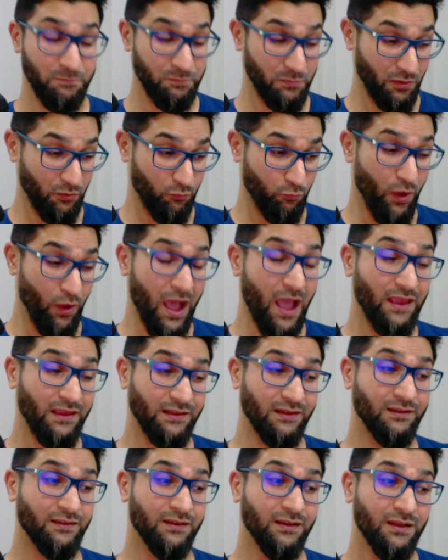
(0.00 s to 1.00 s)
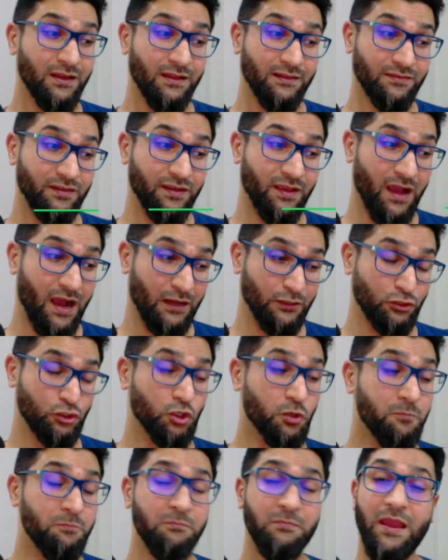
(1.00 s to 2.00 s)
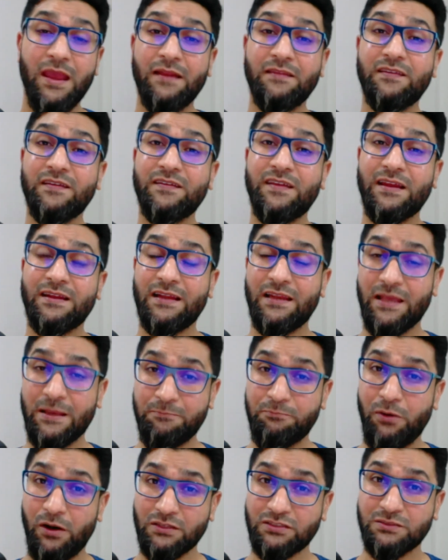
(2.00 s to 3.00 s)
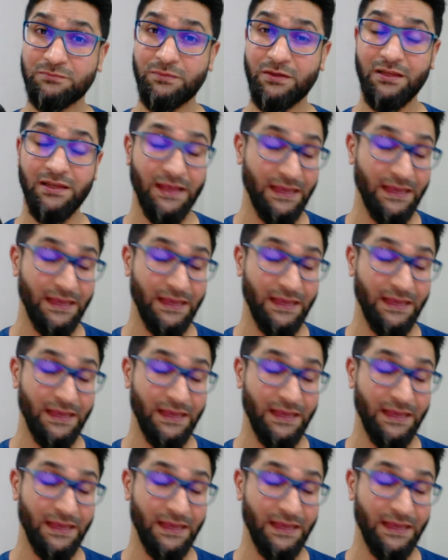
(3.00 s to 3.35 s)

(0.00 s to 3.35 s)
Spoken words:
While the Hadoop made the data lake possible,